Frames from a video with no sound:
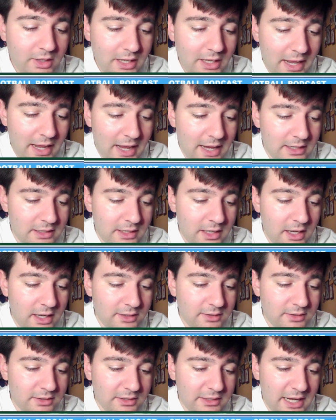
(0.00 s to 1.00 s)
And uh,
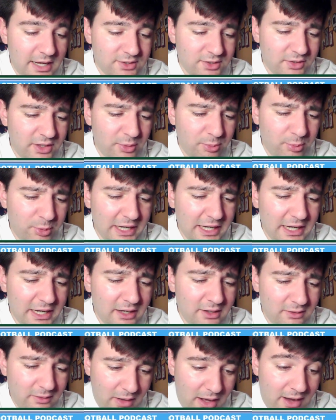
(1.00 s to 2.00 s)
yeah, so they're bringing it
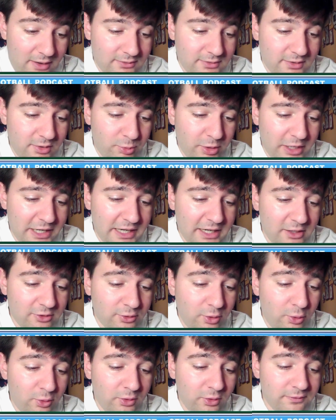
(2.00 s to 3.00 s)
So bringing a
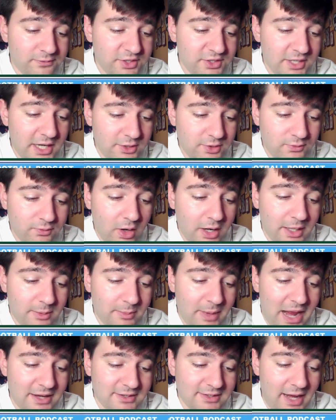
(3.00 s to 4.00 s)
total of six running
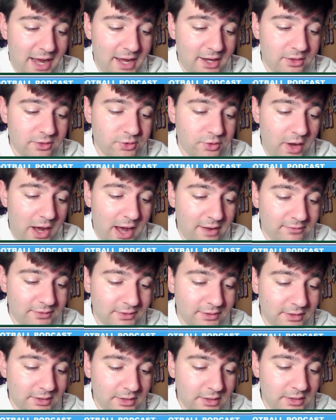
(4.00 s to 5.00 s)
backs ahead of the draft.
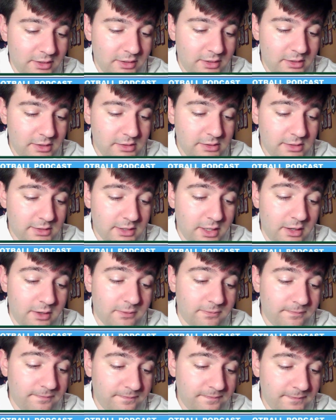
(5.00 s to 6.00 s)

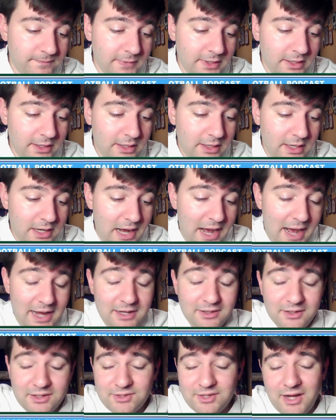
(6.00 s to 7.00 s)
So,
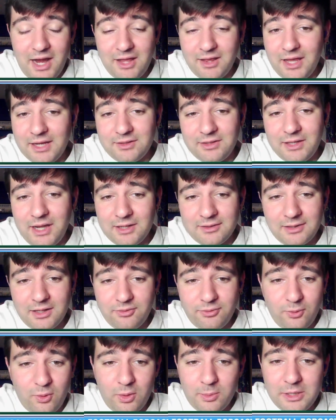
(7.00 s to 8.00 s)
and listen, I like D'Onta
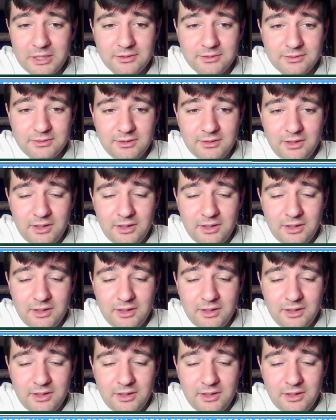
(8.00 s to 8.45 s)
Foreman.